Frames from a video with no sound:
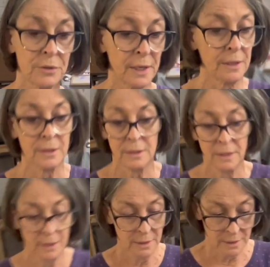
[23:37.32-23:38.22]
they just
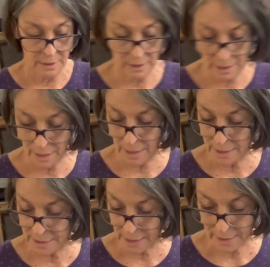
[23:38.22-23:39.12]
do it more
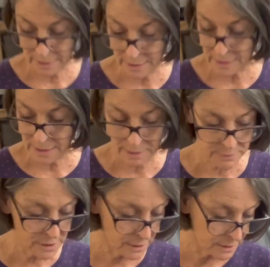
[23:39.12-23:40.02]
professionally exactly than I did
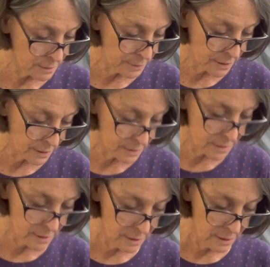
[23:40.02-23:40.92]
because I cut that
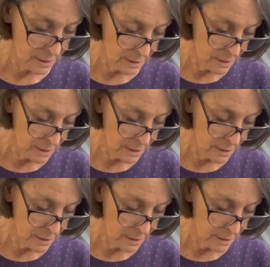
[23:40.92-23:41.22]
white thing.